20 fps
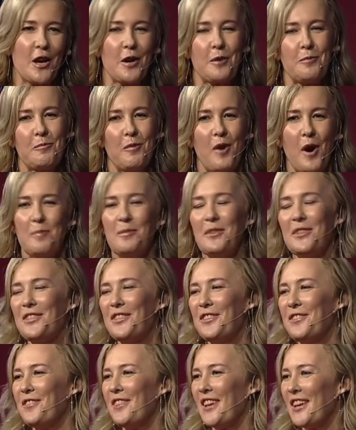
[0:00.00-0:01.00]
I can promise
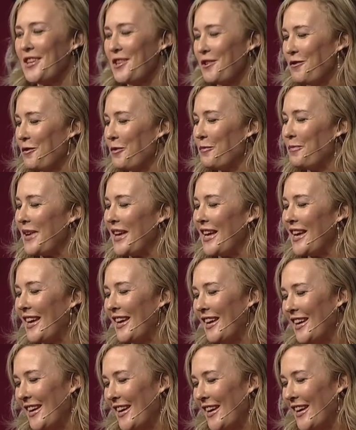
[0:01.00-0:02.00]
you that you will
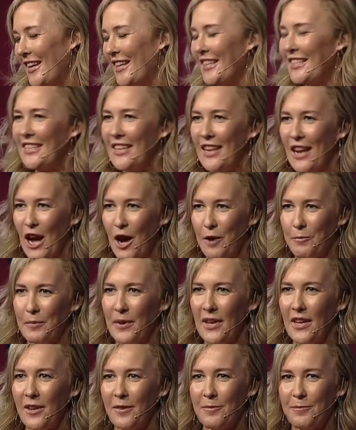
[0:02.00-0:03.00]
be indeed
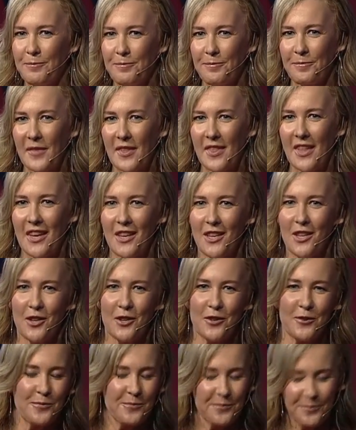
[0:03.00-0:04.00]
happy. Thank
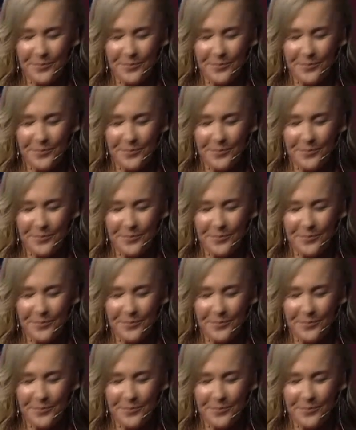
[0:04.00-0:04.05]
you.